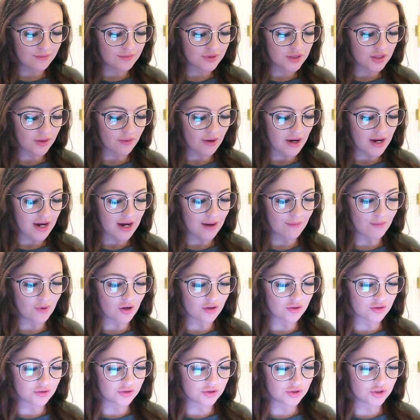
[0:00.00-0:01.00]
So I am
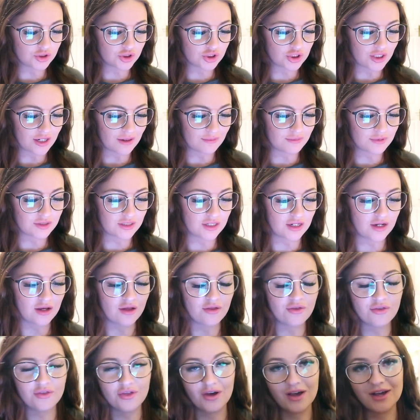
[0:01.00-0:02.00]
on
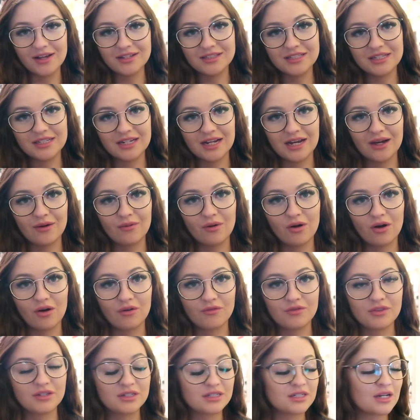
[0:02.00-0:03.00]
chapter 30 now
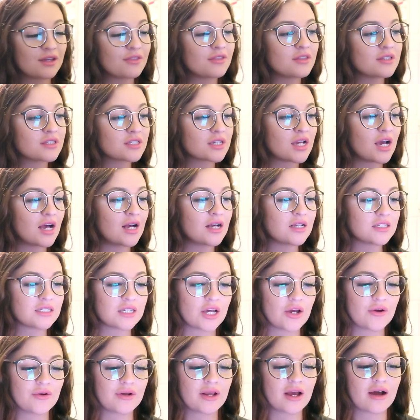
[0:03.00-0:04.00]
of the Deathless Girls.
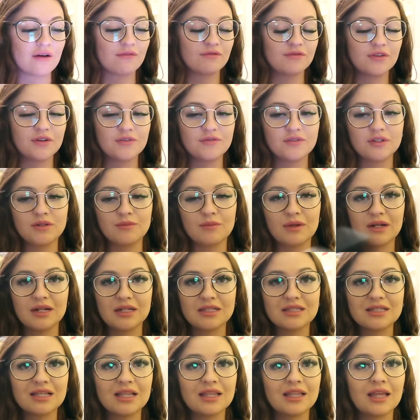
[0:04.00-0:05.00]
I only have 50
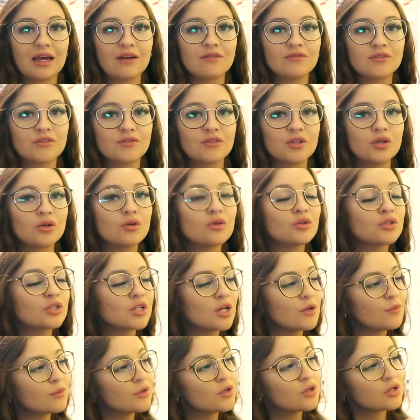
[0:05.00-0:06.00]
minutes left of the
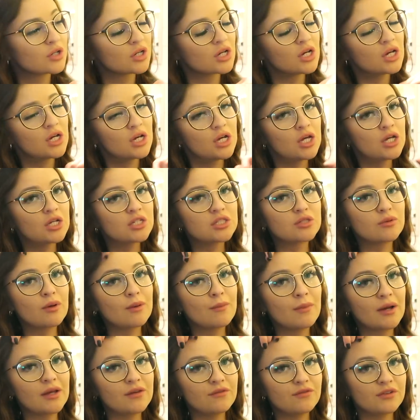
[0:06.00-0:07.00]
audiobook, so I
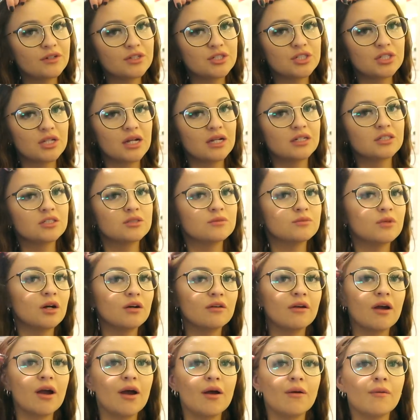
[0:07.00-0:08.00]
might finish that
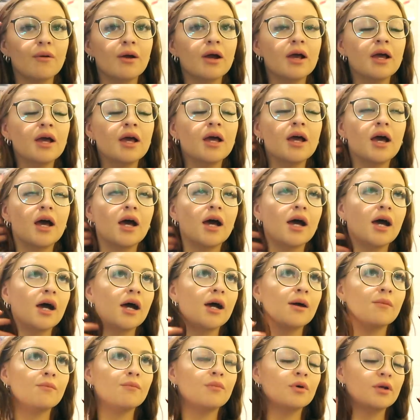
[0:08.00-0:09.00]
tomorrow.
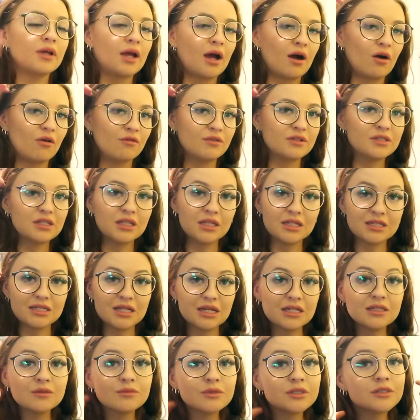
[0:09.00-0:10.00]
But yeah, obviously this
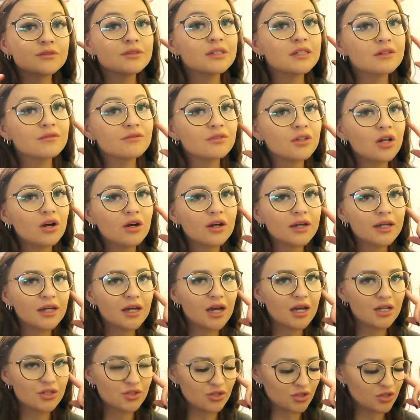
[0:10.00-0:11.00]
hasn't been a reading vlog,
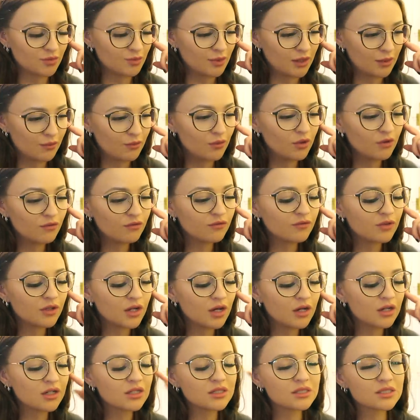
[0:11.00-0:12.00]
it has just been a moving
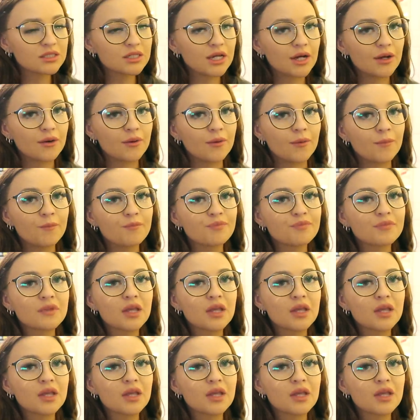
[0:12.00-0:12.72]
vlog, so